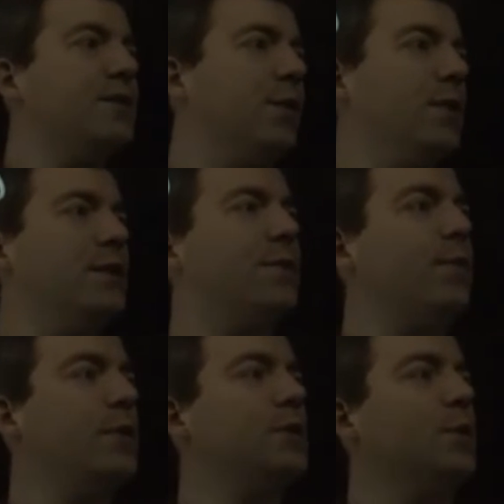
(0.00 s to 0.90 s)
So this
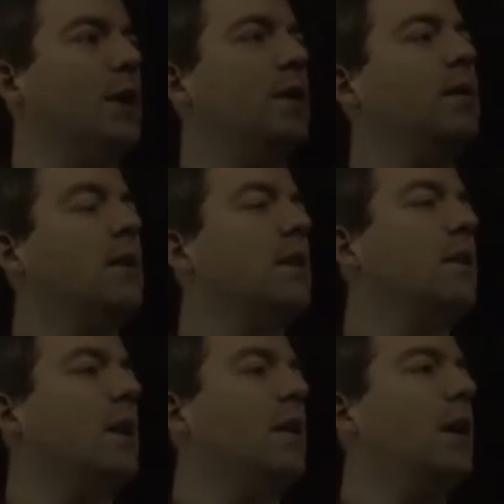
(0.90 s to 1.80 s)
first one,
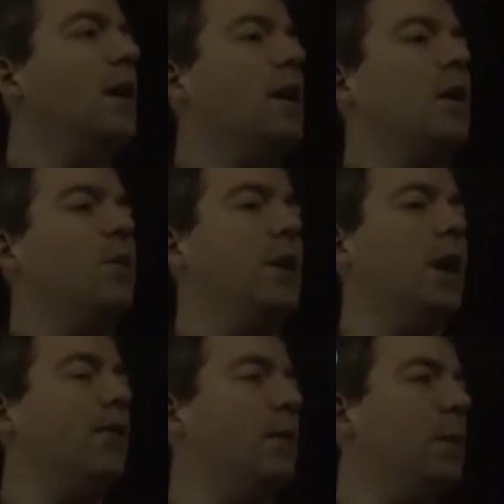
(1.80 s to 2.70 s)
right, we'd
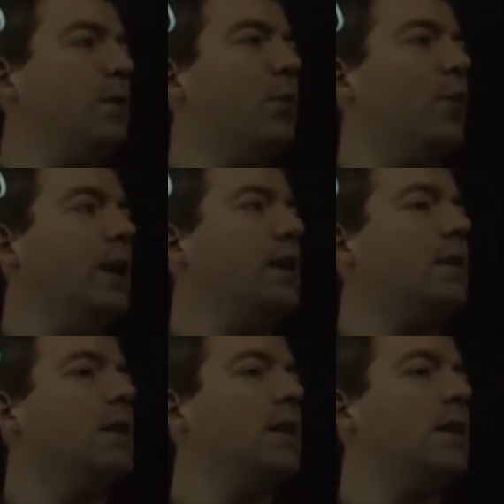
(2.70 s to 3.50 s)
have a midpoint